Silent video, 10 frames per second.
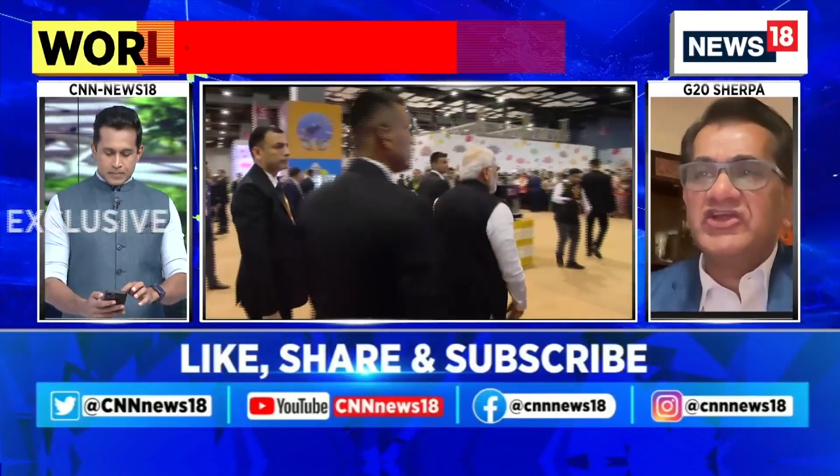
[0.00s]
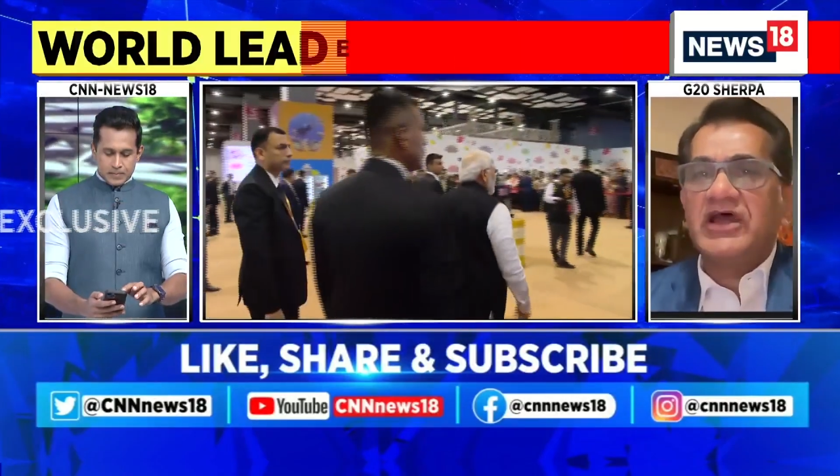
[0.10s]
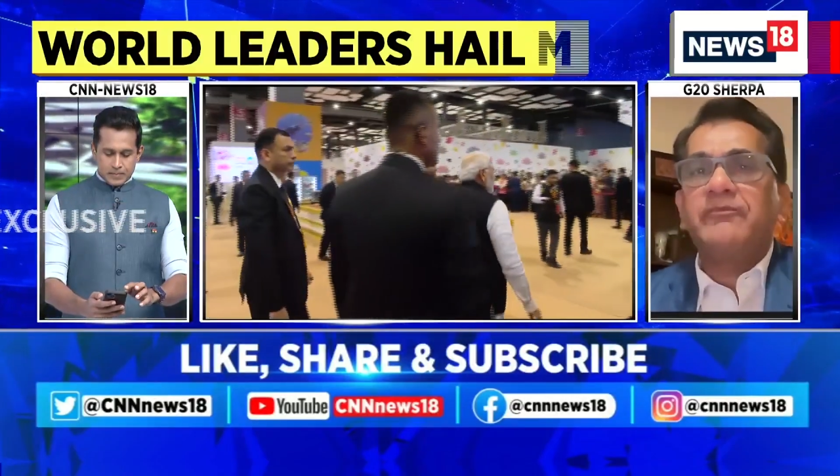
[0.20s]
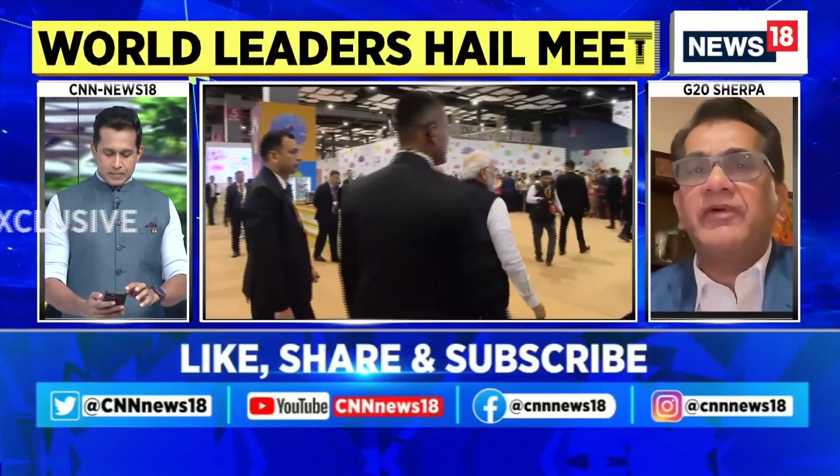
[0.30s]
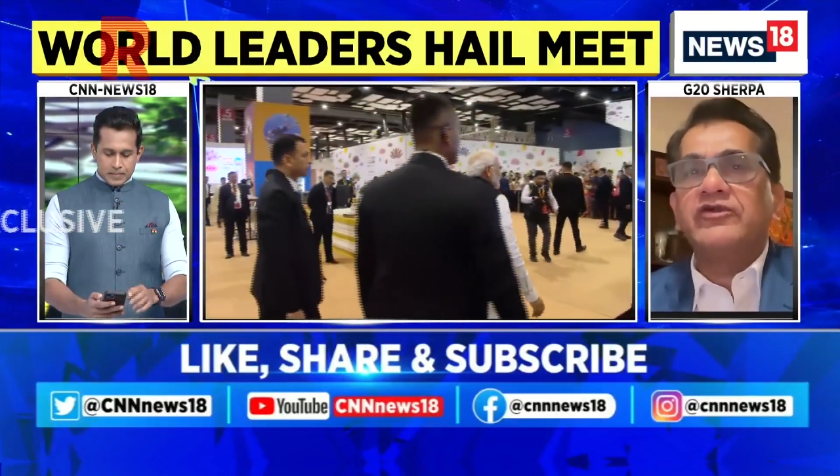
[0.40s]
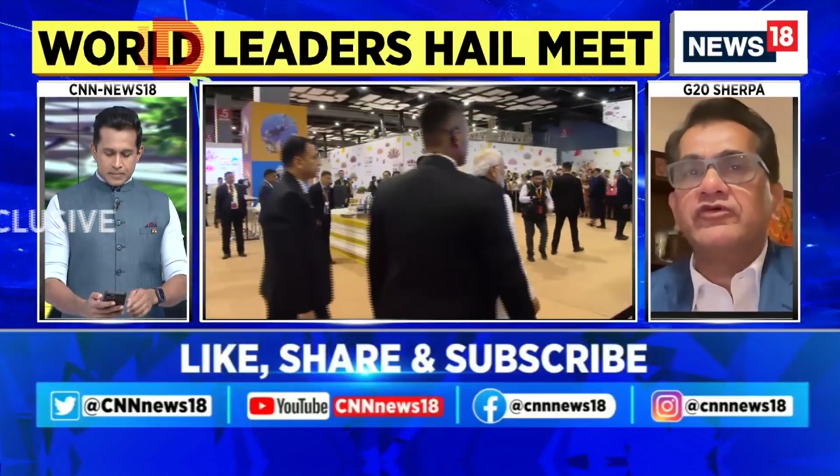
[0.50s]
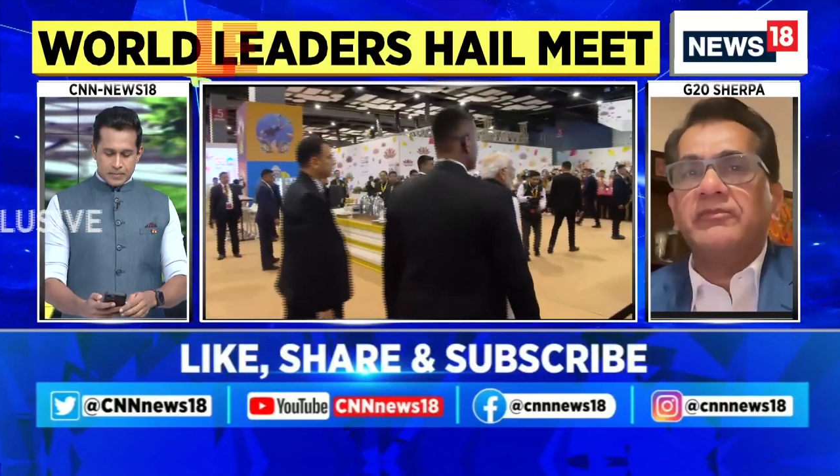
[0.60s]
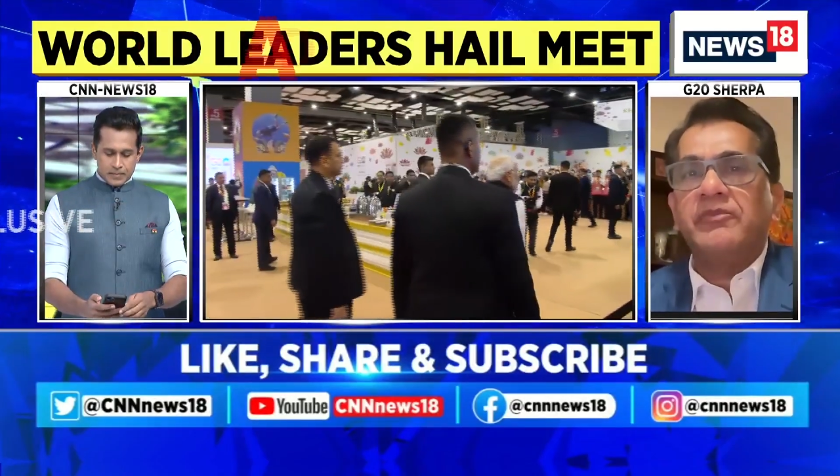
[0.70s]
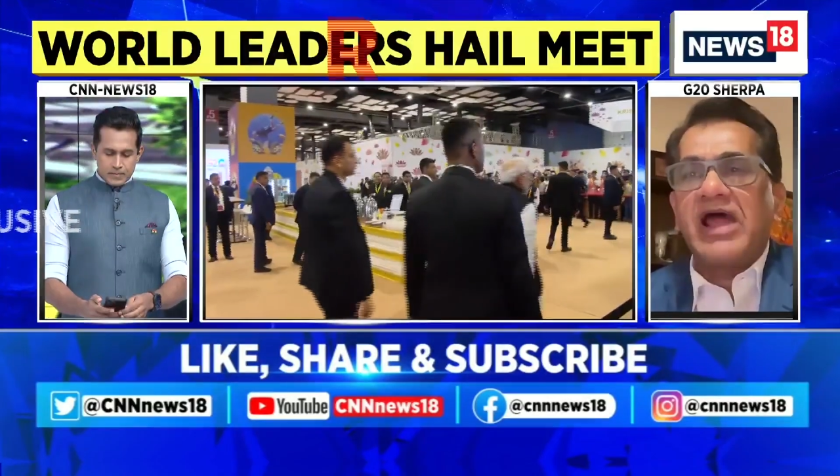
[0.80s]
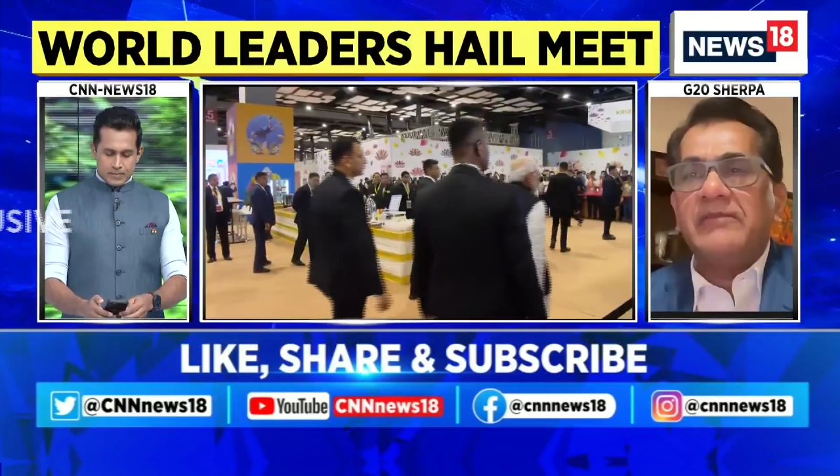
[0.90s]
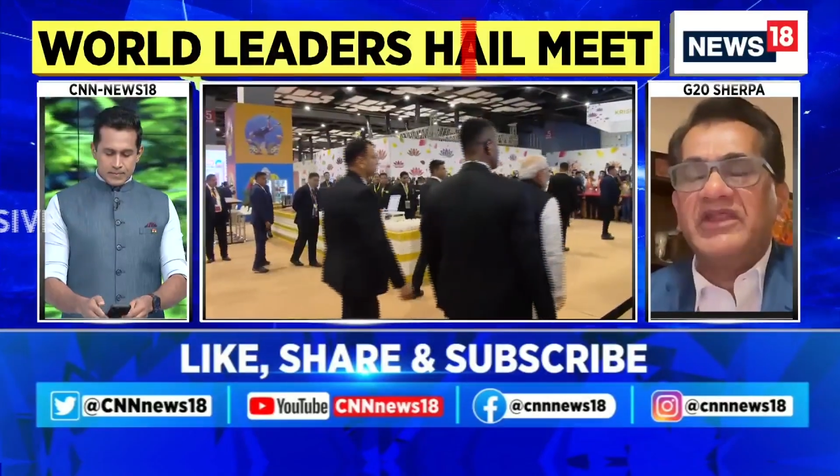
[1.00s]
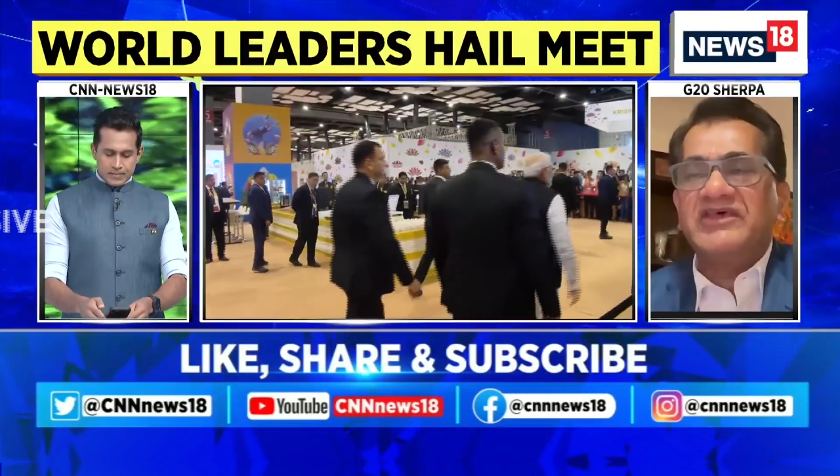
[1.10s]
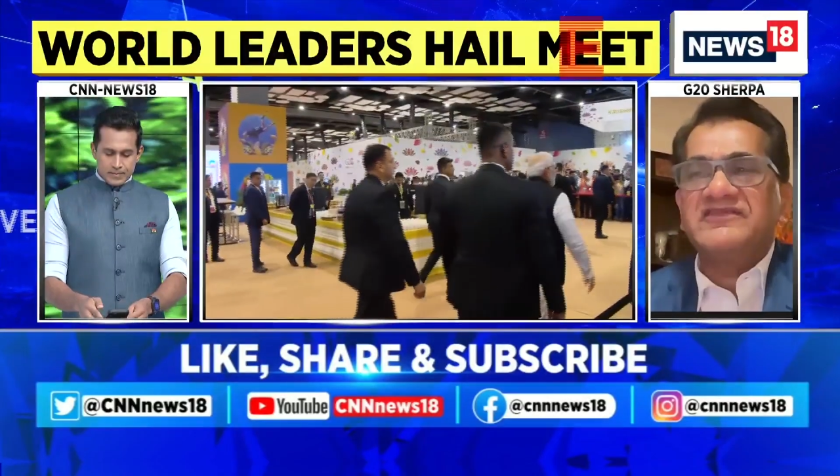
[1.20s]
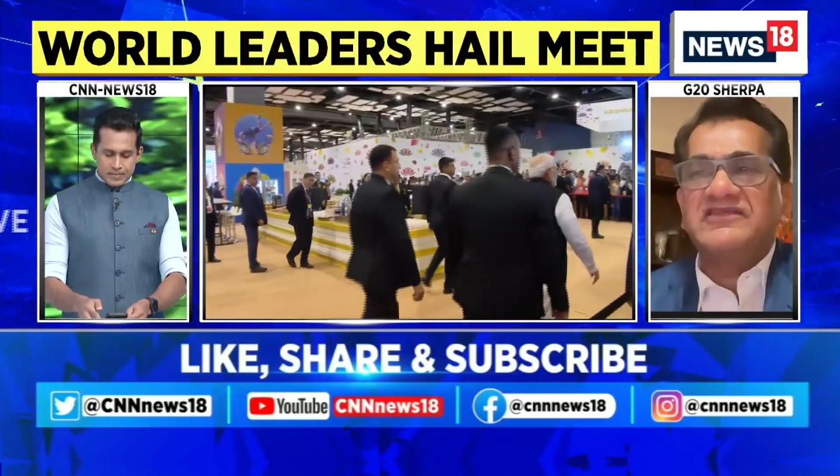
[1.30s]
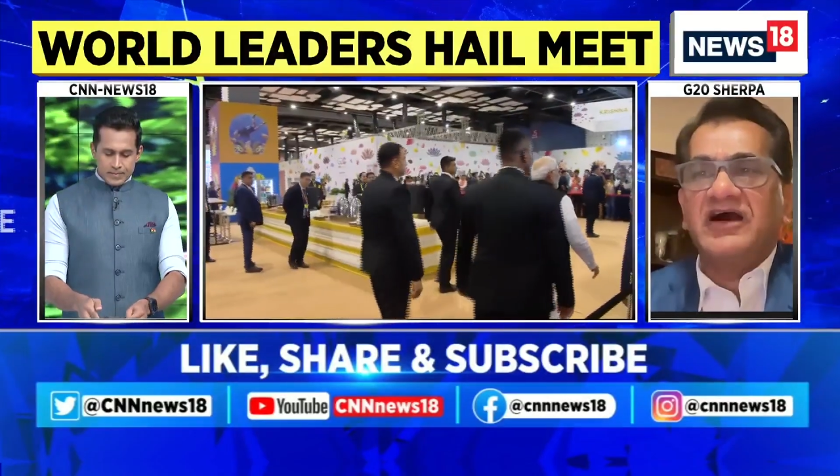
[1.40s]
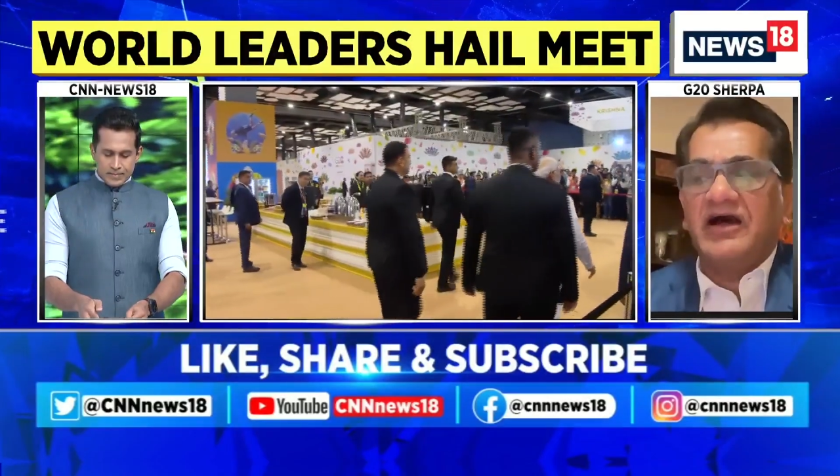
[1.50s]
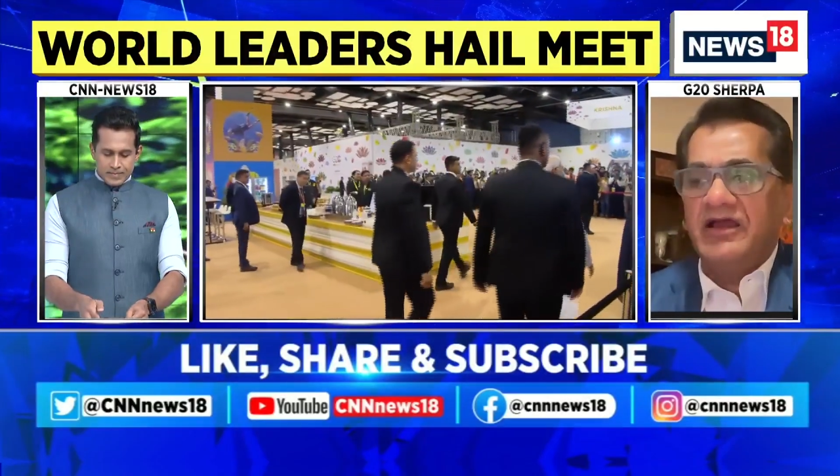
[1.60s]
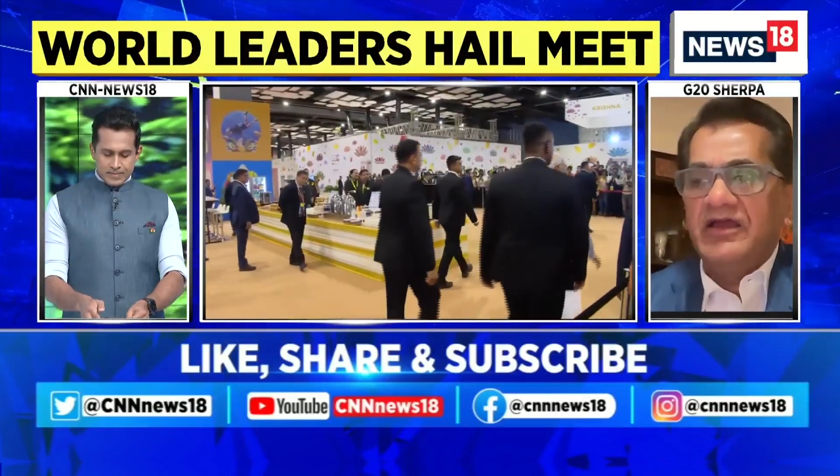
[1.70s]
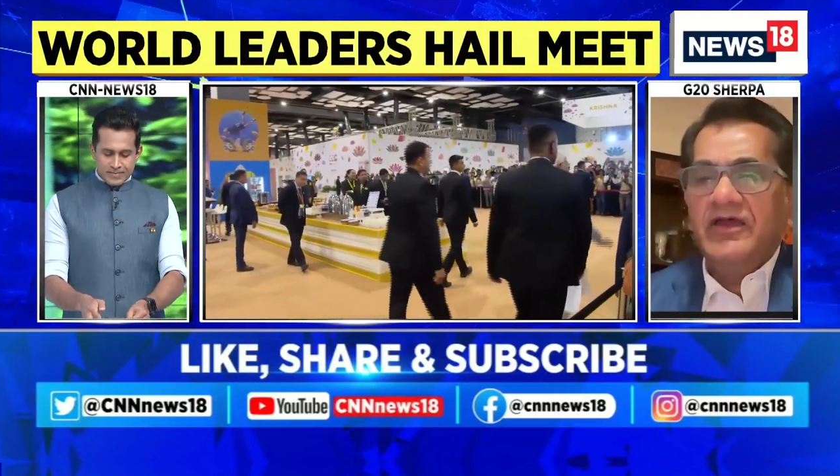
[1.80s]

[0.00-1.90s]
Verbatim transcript: Sherpa to the Prime Minister.